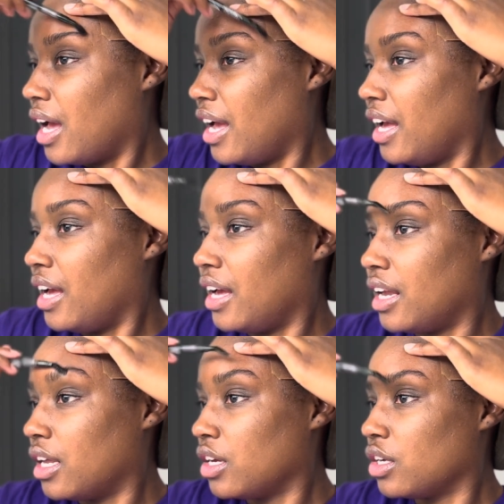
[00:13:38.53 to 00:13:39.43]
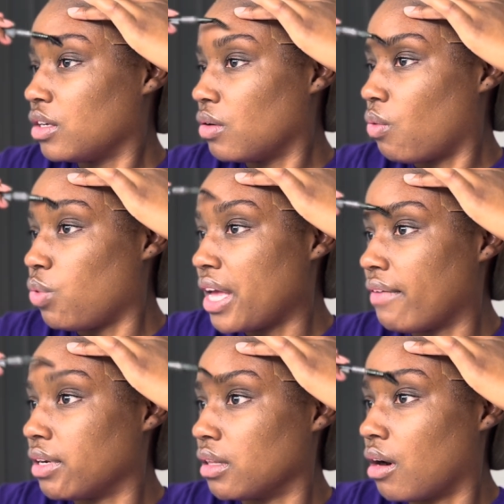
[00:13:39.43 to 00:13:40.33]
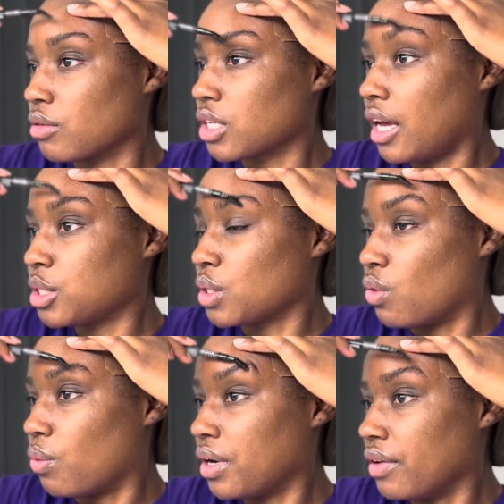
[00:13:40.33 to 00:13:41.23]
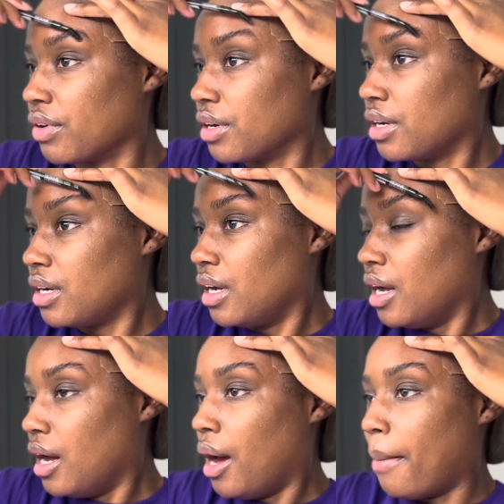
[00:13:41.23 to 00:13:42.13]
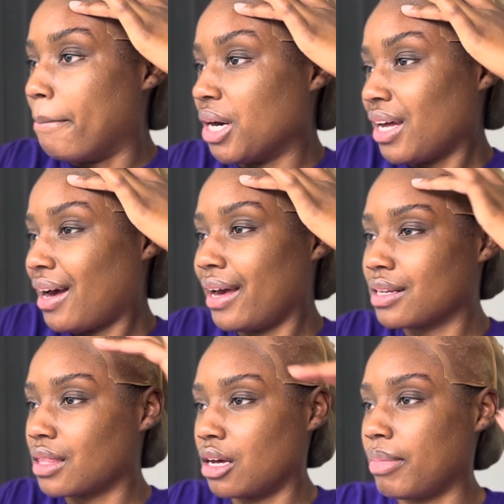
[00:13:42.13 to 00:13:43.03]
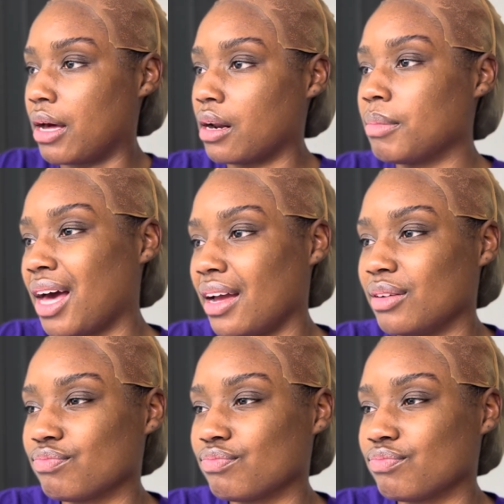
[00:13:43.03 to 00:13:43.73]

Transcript: and we have another altercation or whatever? But I had to think about it. I'm like,